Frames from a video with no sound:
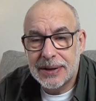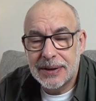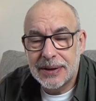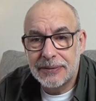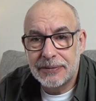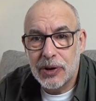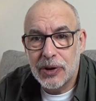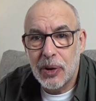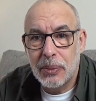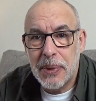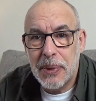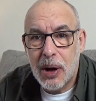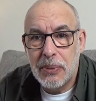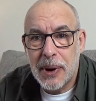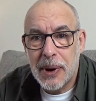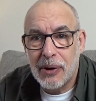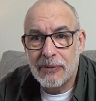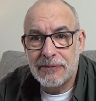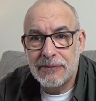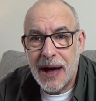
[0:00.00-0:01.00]
for your
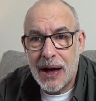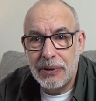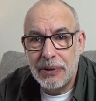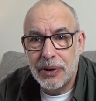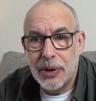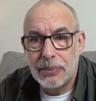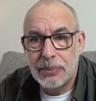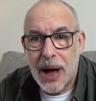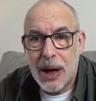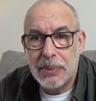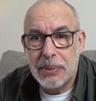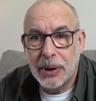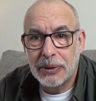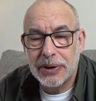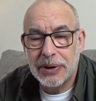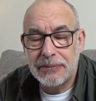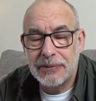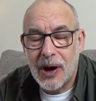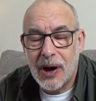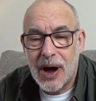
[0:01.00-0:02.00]
mobile phone or mobile
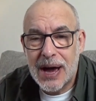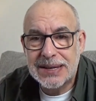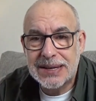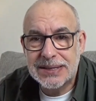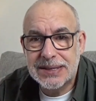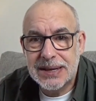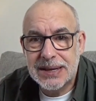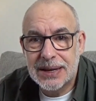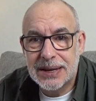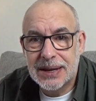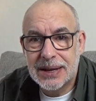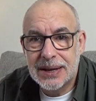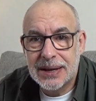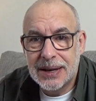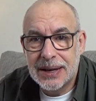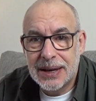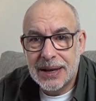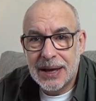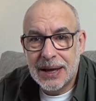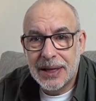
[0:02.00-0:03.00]
device
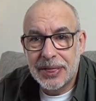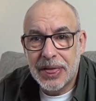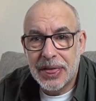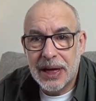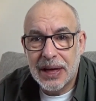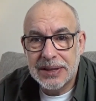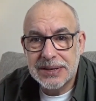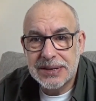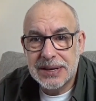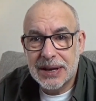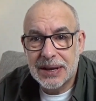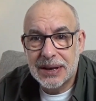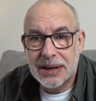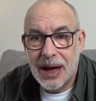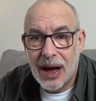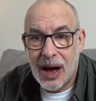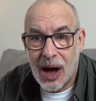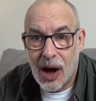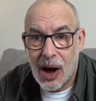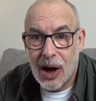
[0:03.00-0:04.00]
that
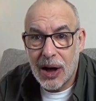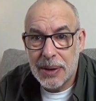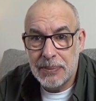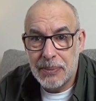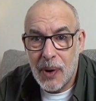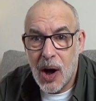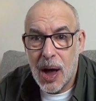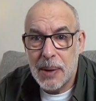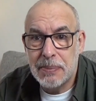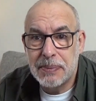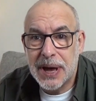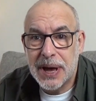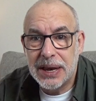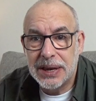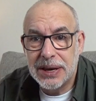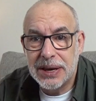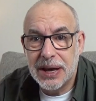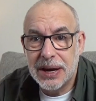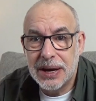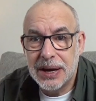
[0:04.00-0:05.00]
are, in my
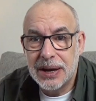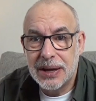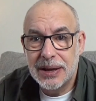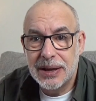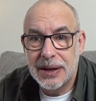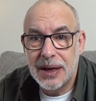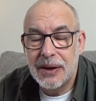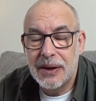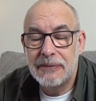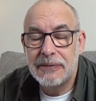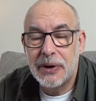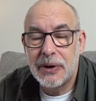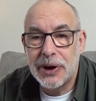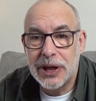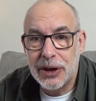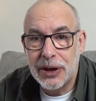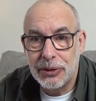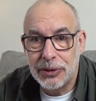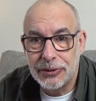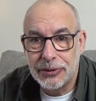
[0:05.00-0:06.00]
opinion, very
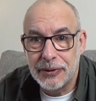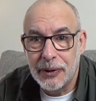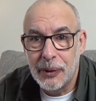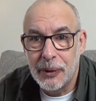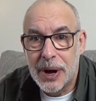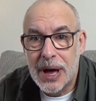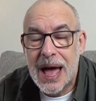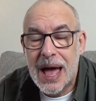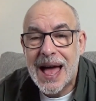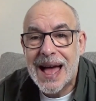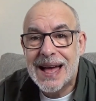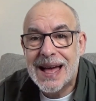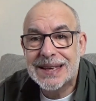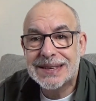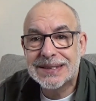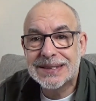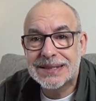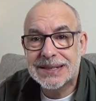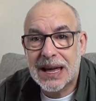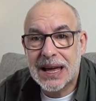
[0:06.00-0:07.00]
useful.
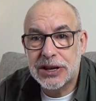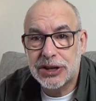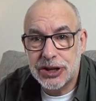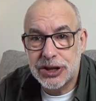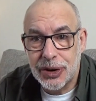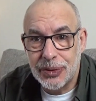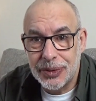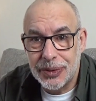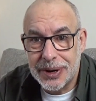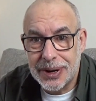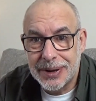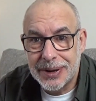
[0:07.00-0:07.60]
Stay tuned.